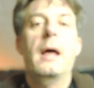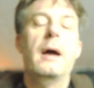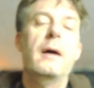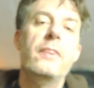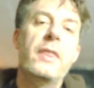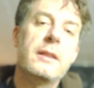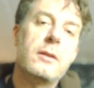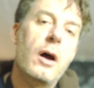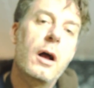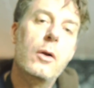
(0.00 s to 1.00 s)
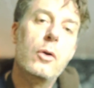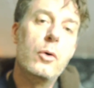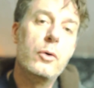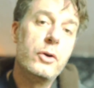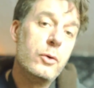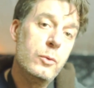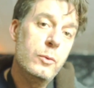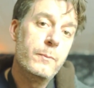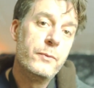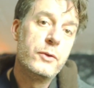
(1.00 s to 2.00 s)
and that allow
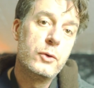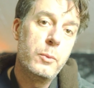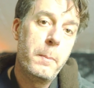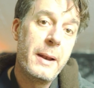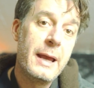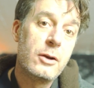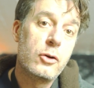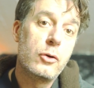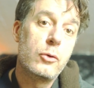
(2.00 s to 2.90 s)
you to play